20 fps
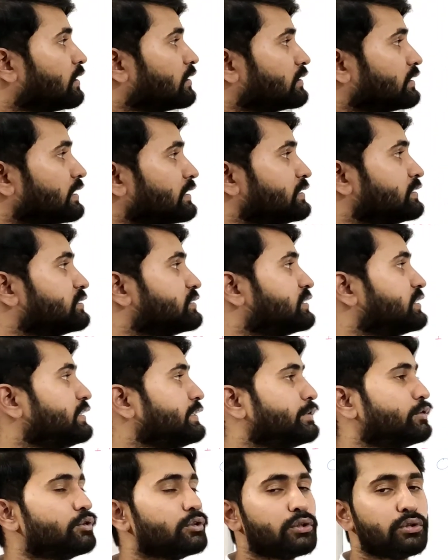Then
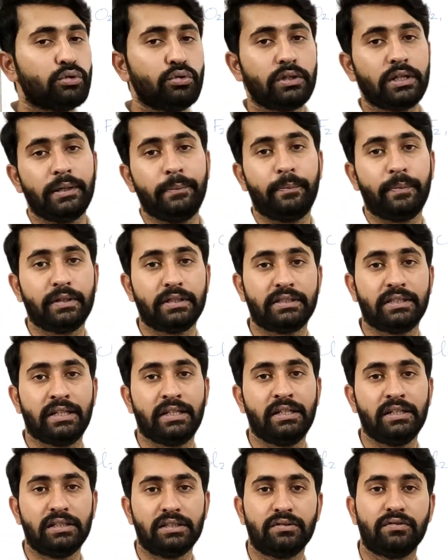CO2
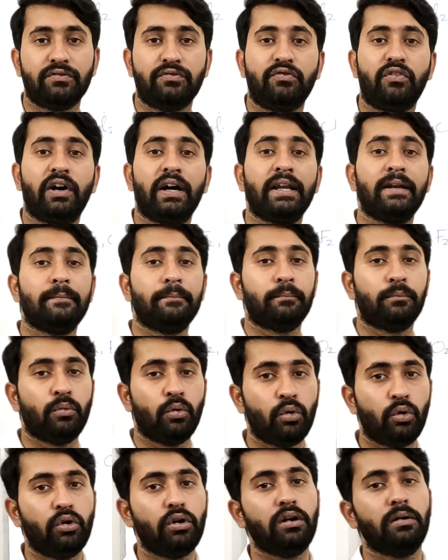represents 1
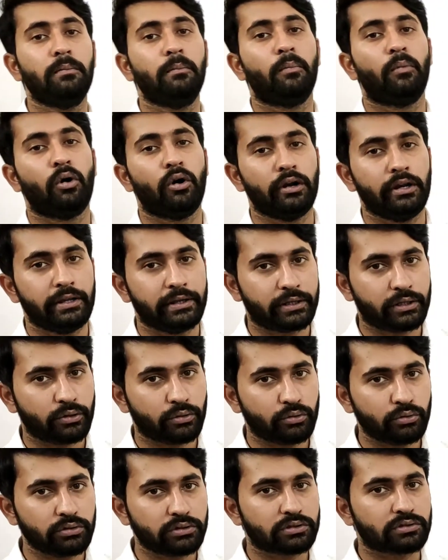mole
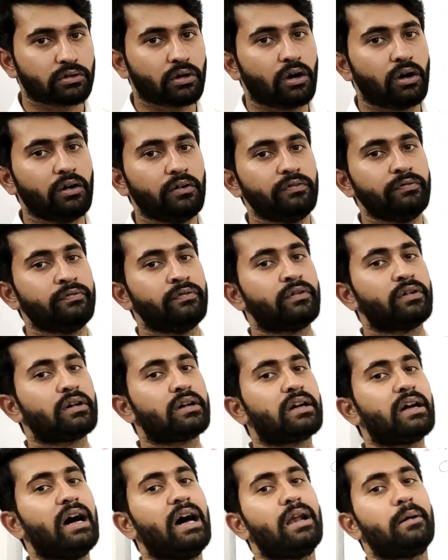molecules of
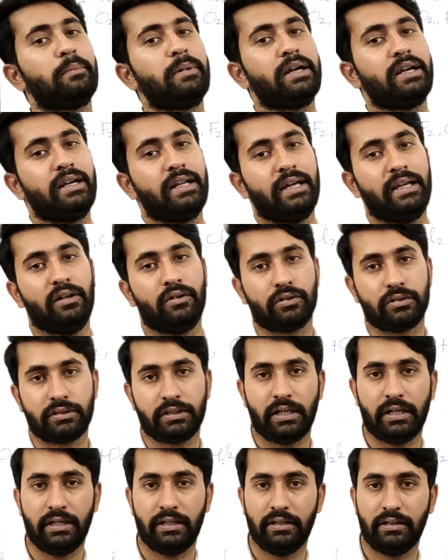carbon
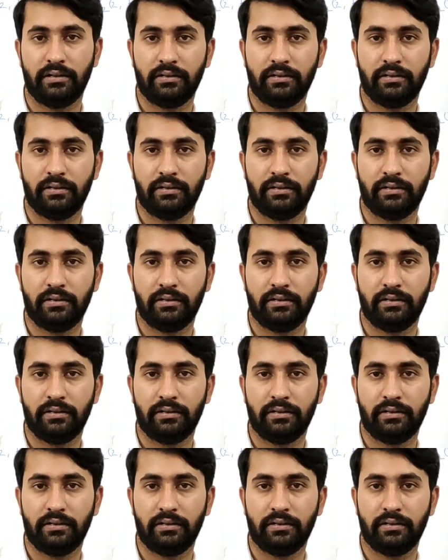dioxide.